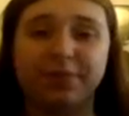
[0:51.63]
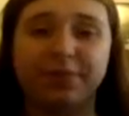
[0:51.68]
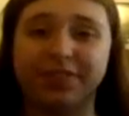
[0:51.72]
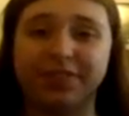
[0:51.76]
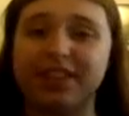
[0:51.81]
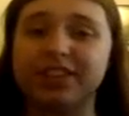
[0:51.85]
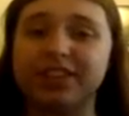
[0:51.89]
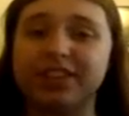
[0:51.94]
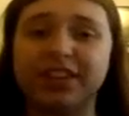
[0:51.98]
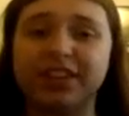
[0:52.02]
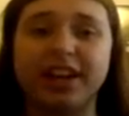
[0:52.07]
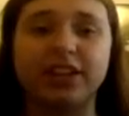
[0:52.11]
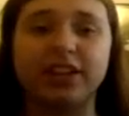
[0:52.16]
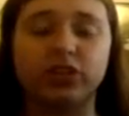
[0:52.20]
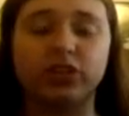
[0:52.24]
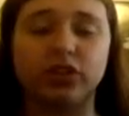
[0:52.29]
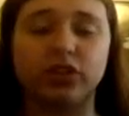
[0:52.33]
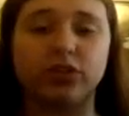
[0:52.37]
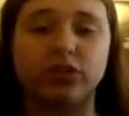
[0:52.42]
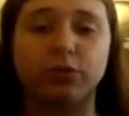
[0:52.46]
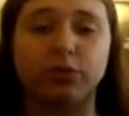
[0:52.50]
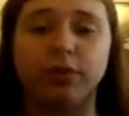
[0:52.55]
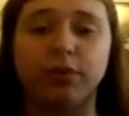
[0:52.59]
This guy is
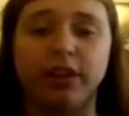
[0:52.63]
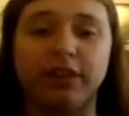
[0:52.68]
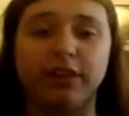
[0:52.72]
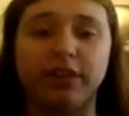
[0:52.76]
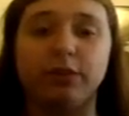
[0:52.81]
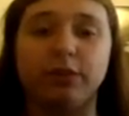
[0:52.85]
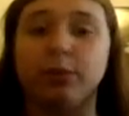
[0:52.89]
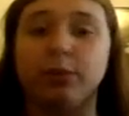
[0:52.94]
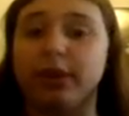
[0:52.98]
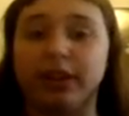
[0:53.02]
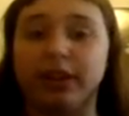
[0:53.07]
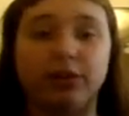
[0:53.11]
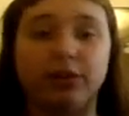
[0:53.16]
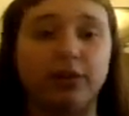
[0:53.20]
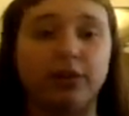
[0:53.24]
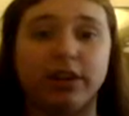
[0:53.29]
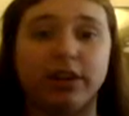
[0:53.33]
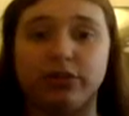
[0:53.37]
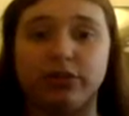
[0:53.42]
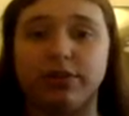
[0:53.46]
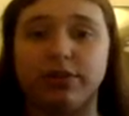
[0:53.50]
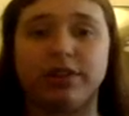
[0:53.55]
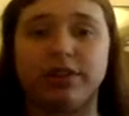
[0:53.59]
just a really, really
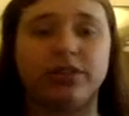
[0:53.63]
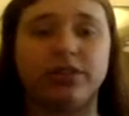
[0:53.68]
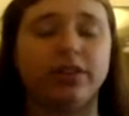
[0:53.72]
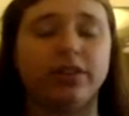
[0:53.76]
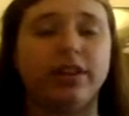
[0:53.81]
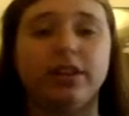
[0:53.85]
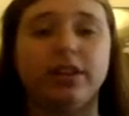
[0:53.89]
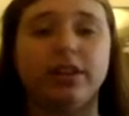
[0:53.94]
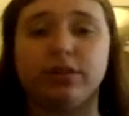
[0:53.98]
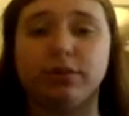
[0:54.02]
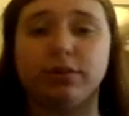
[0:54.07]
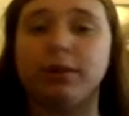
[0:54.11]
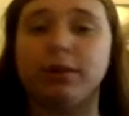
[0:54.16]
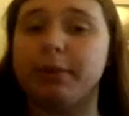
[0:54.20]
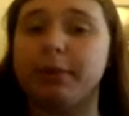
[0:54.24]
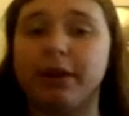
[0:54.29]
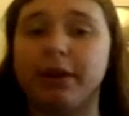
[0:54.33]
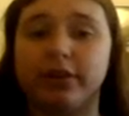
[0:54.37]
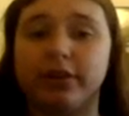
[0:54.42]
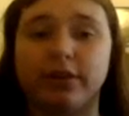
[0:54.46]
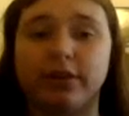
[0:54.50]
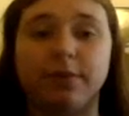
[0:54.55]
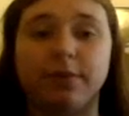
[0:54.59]
great director. He's one of my
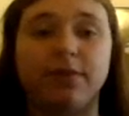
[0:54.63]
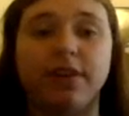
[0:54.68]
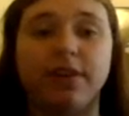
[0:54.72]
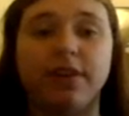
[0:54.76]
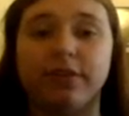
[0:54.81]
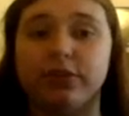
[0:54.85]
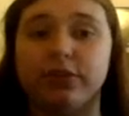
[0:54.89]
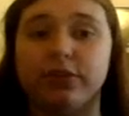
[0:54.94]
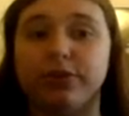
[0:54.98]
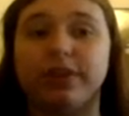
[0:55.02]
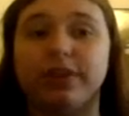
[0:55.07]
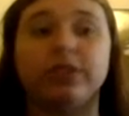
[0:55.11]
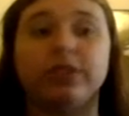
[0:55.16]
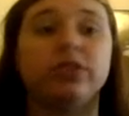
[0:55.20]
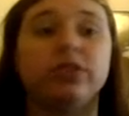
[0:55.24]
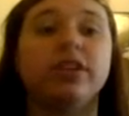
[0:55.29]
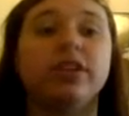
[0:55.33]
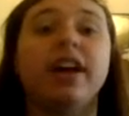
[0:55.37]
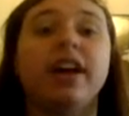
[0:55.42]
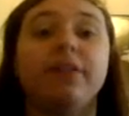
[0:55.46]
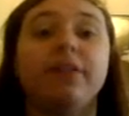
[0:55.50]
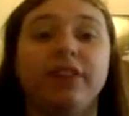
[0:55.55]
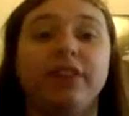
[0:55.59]
all-time favorite
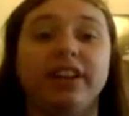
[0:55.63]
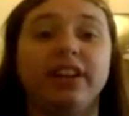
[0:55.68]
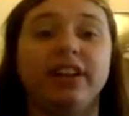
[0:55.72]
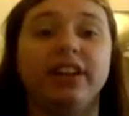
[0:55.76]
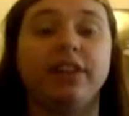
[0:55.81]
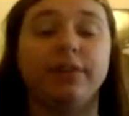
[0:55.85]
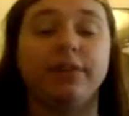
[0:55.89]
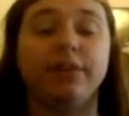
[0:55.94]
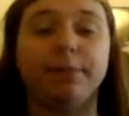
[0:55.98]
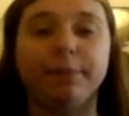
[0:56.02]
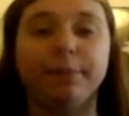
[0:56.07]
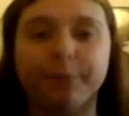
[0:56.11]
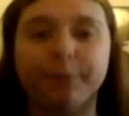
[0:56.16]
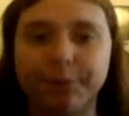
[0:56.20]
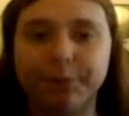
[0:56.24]
directors. I freaking love him.